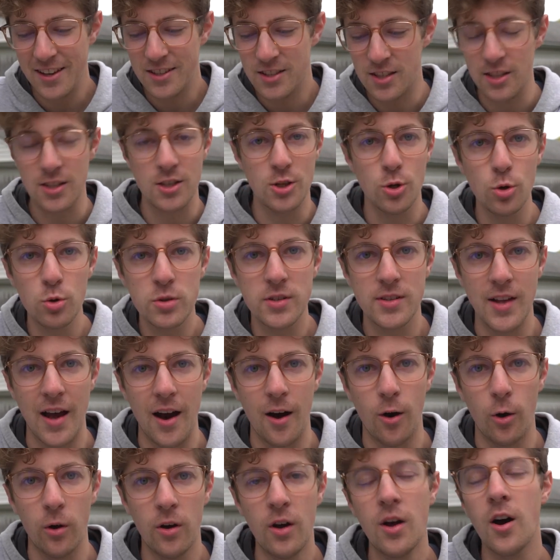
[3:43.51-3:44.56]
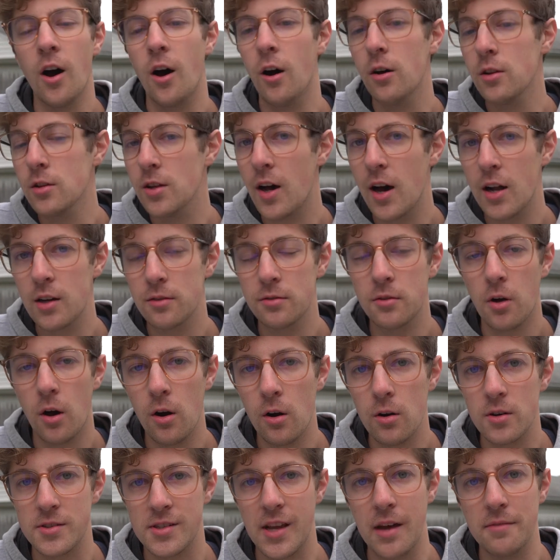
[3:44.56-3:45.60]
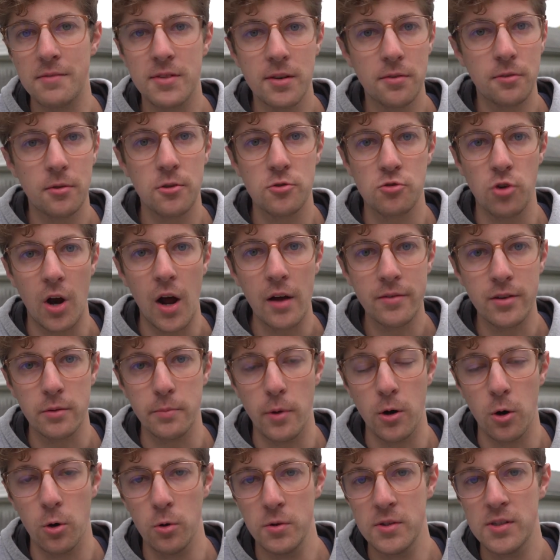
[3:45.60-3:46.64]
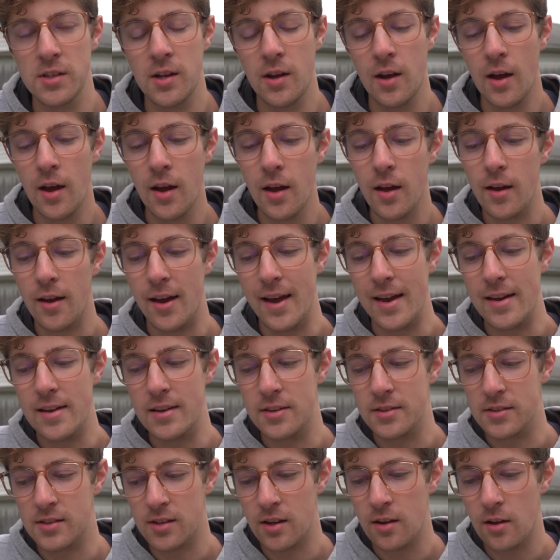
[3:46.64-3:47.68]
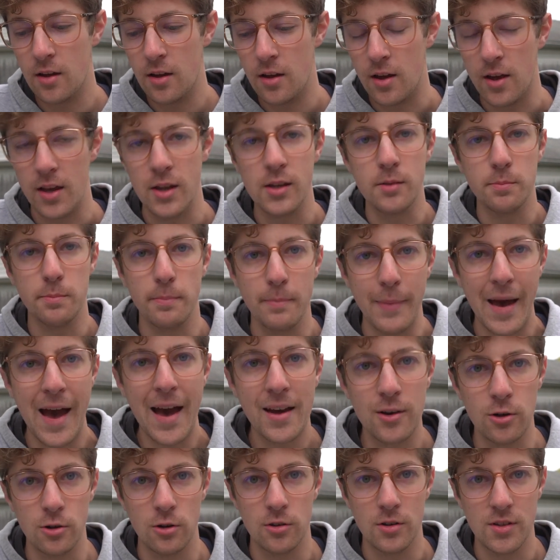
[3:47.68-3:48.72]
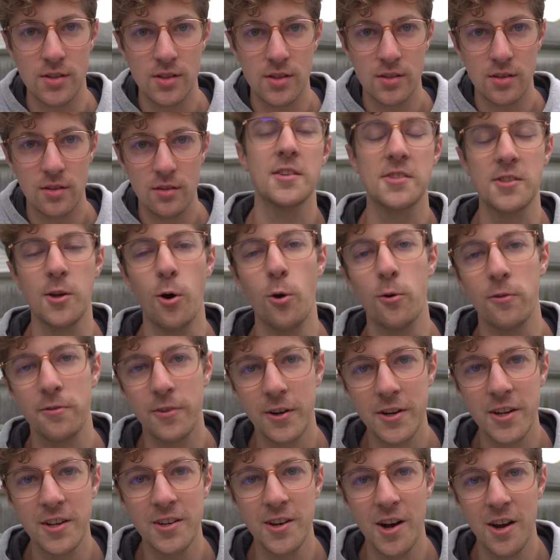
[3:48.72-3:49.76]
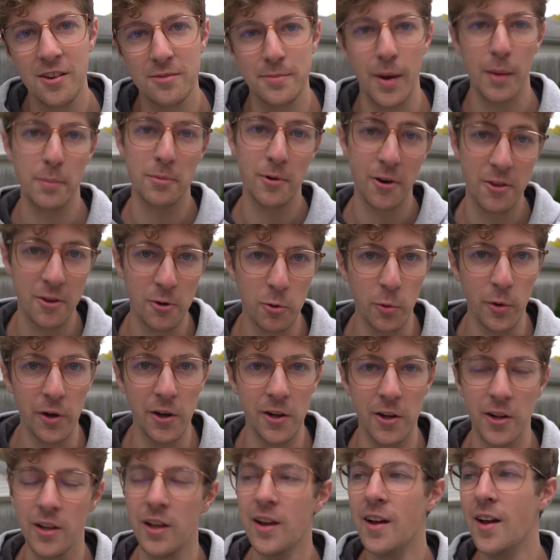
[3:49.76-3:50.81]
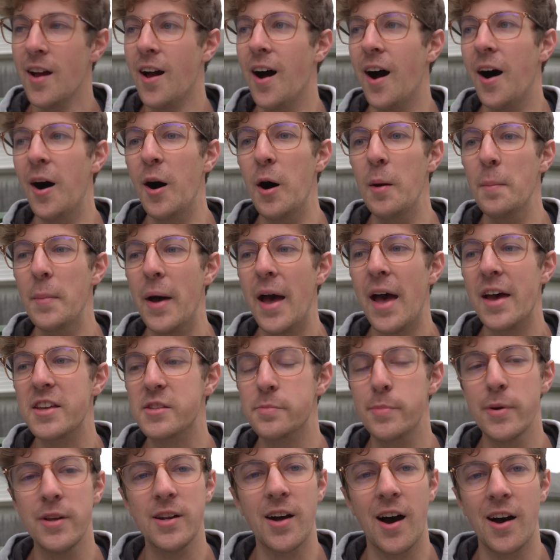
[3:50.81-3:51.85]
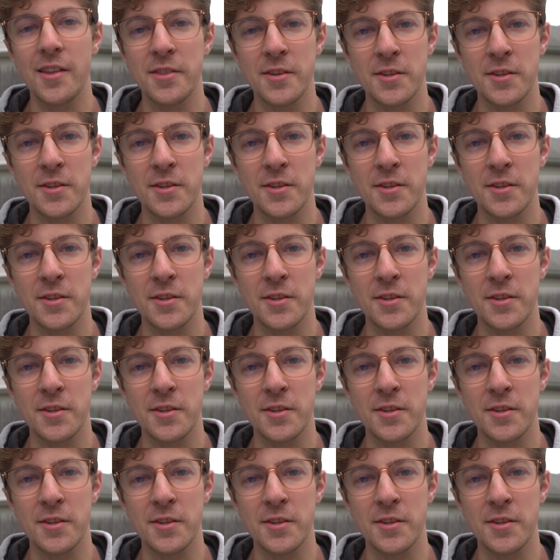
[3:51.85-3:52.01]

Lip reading: use now. A lot of cars have different driving modes, and it matters. So funny enough, my brother Will has been on